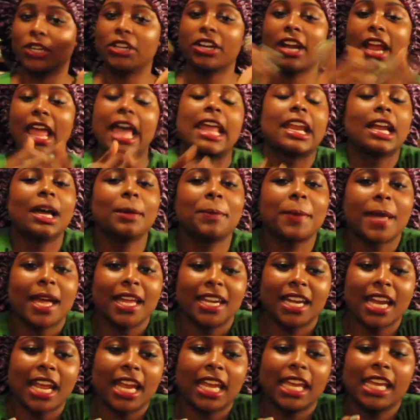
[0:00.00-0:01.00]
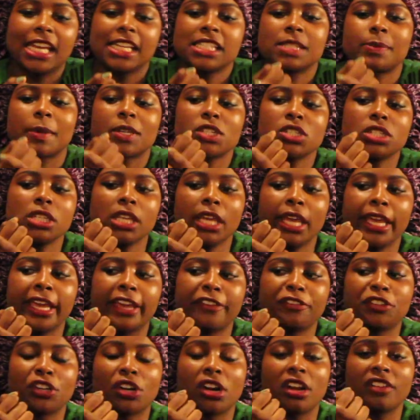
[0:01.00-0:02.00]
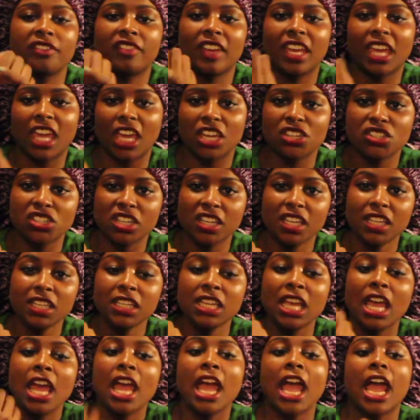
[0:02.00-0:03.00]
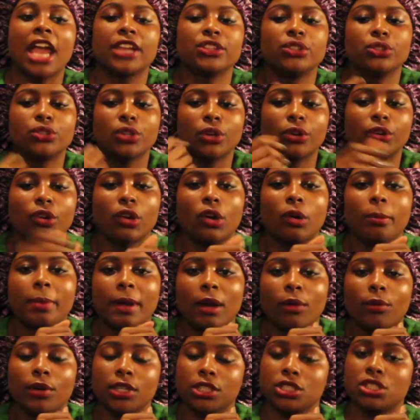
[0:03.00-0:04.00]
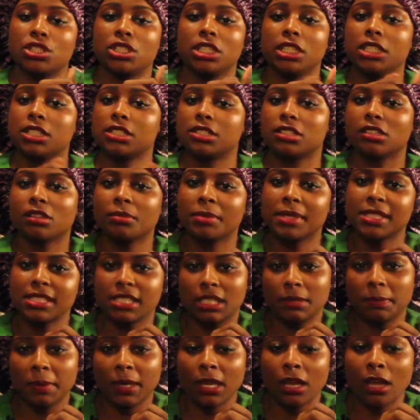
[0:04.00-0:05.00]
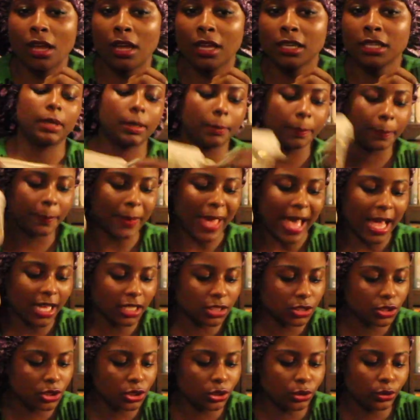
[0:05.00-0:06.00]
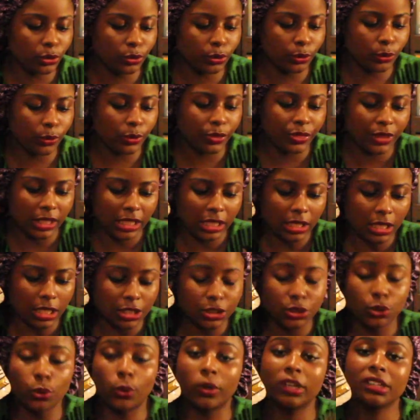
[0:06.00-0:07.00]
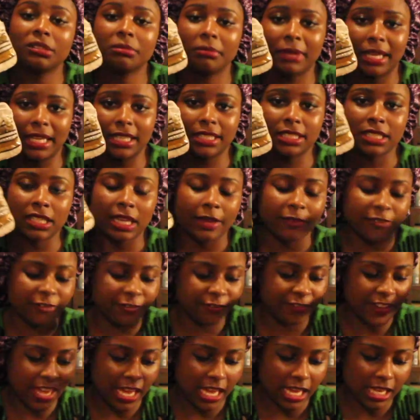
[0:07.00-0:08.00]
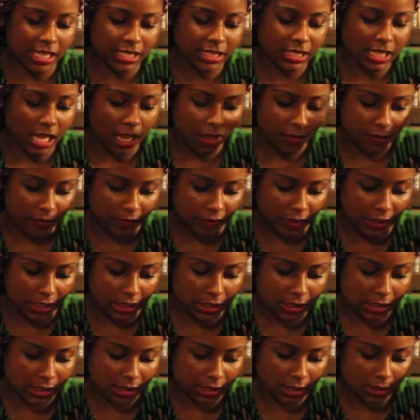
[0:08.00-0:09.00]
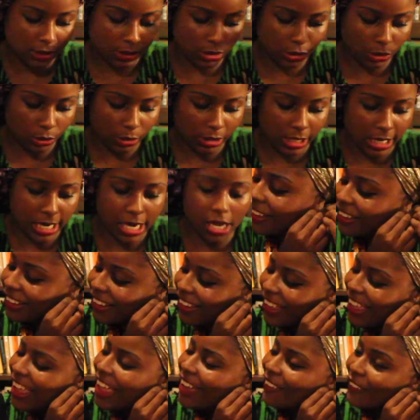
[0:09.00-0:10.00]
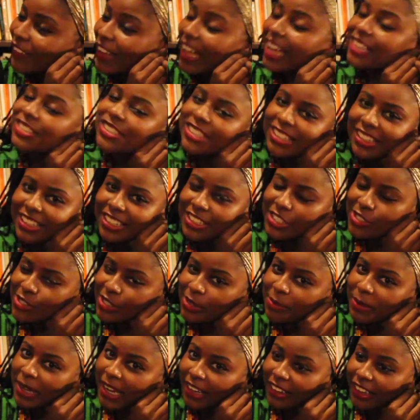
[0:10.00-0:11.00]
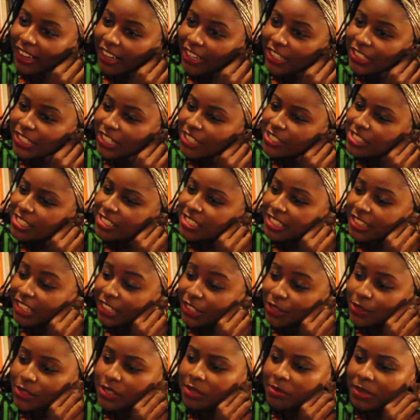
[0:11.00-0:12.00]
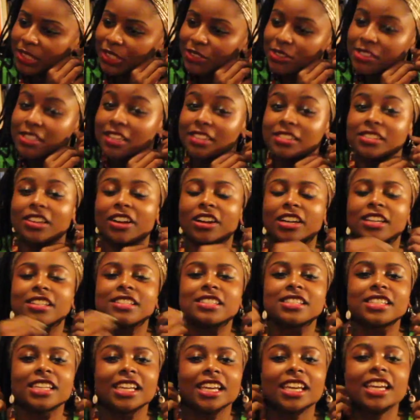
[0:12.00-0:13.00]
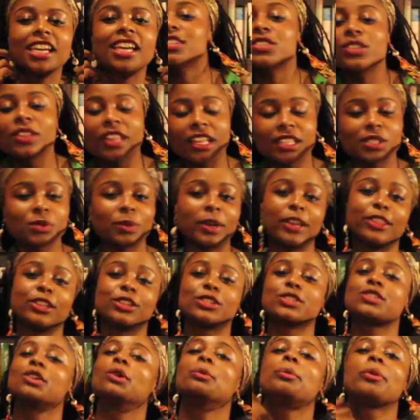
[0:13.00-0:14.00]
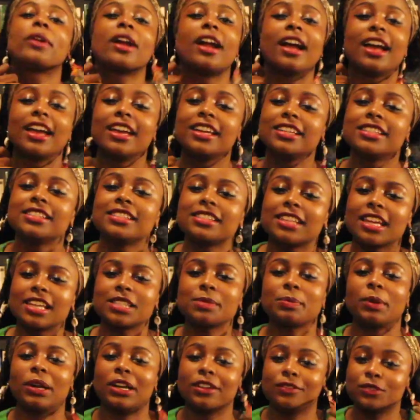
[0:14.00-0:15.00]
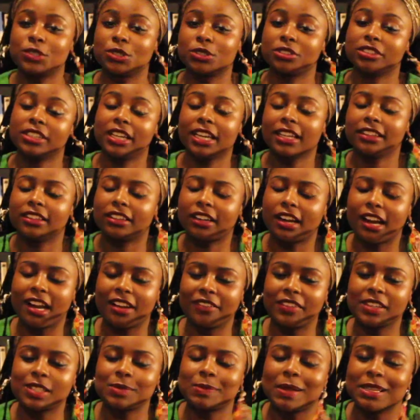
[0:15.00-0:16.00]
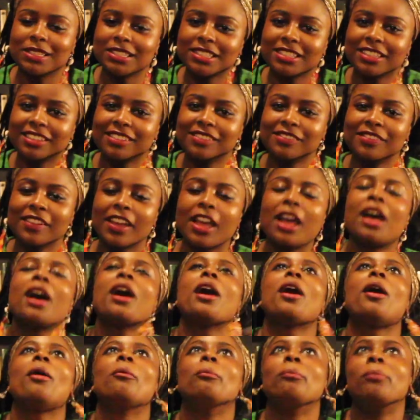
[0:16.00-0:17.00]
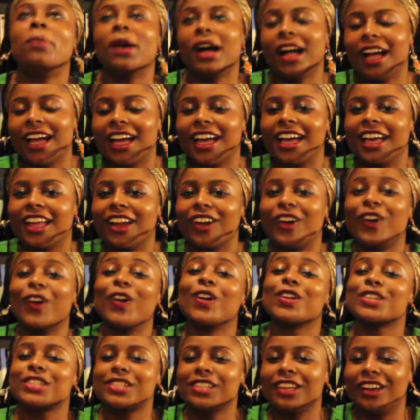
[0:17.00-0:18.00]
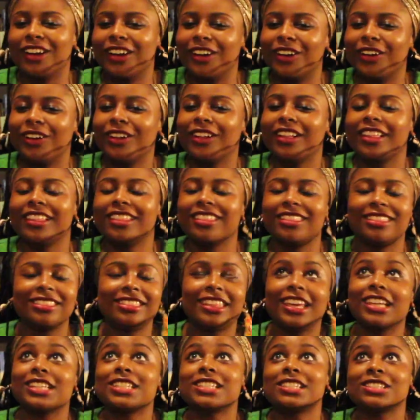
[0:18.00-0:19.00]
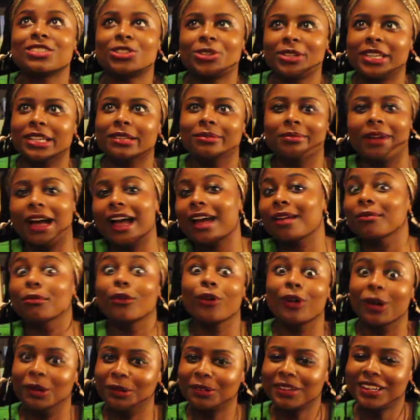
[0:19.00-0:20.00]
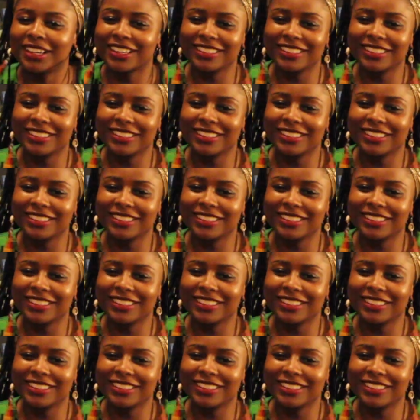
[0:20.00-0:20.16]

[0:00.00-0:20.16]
your head up at night, especially if you're on vacation and you don't know about what sheets you'll be sleeping on. Back to the adornment phase of this tutorial. Well, actually the history behind cowrie shells is that they used to be used as currency, so that's why they're so prized as part of jewelry and they're kind of expensive, but also they scream I'm woke,